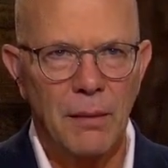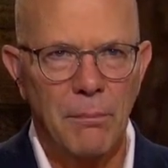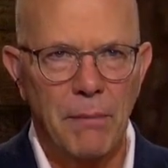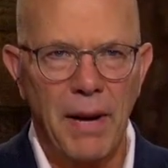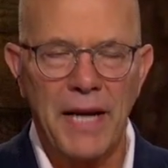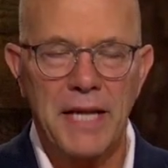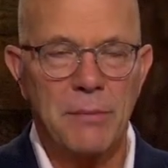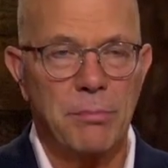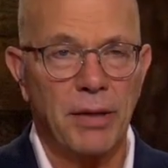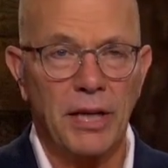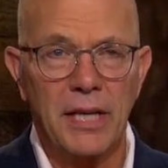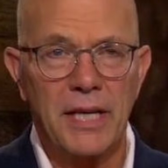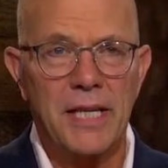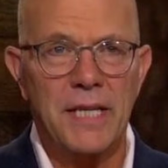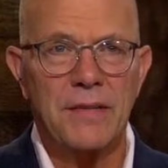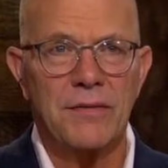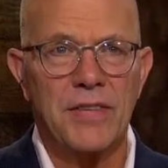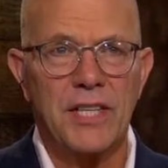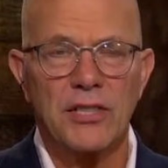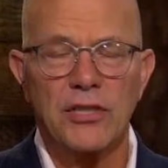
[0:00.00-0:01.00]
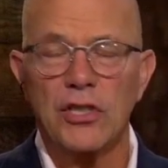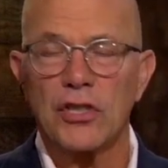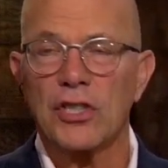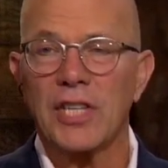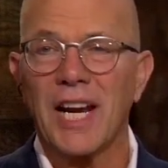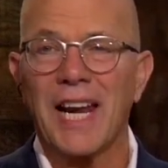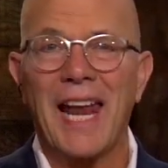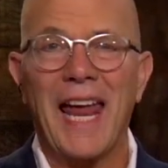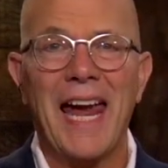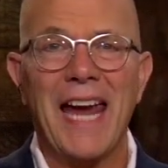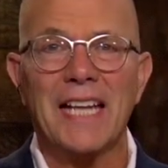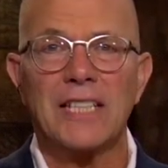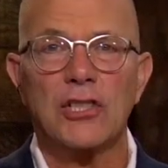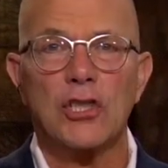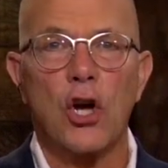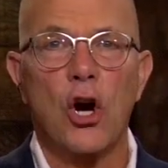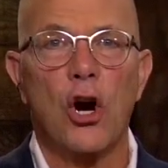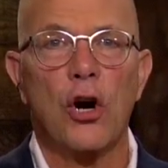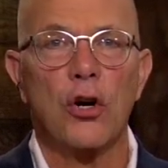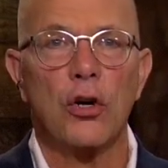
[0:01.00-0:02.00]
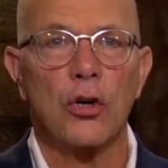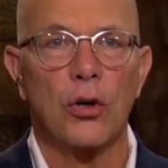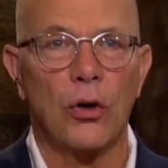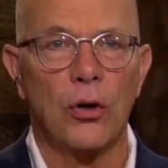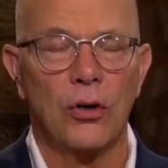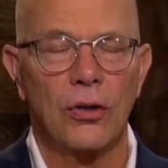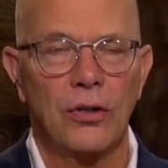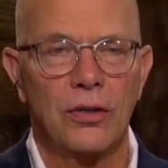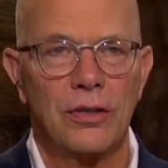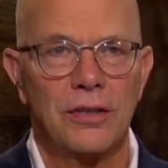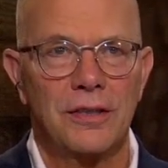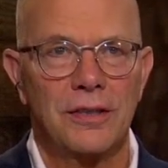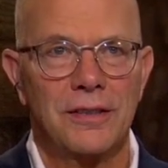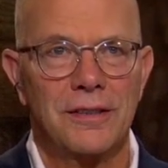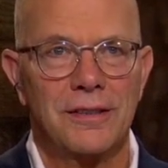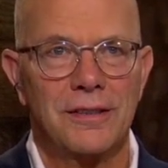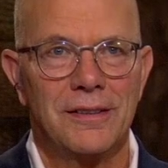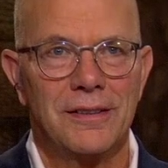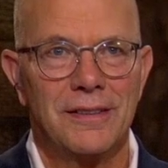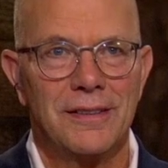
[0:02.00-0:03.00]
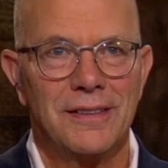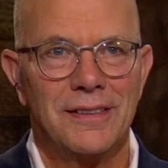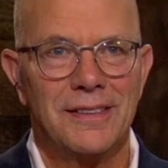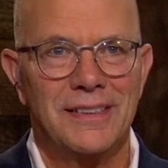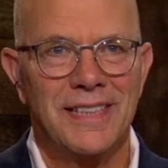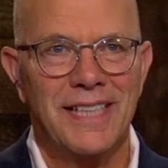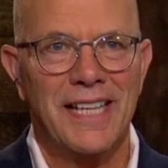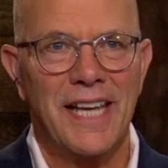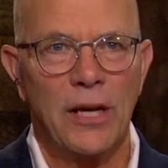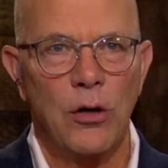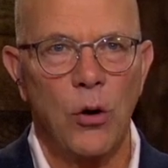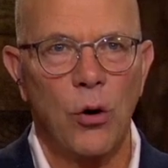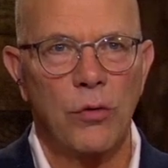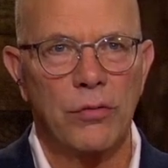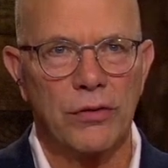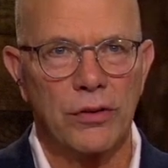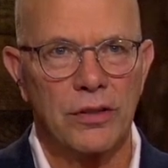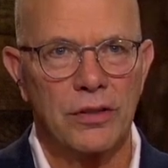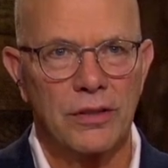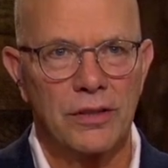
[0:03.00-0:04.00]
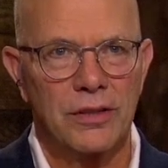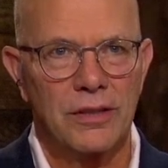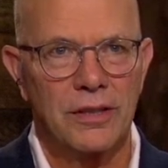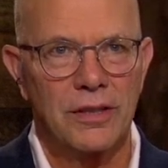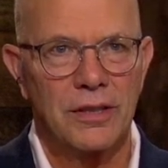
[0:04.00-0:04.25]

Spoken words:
many believe this is the last hurdle to get over.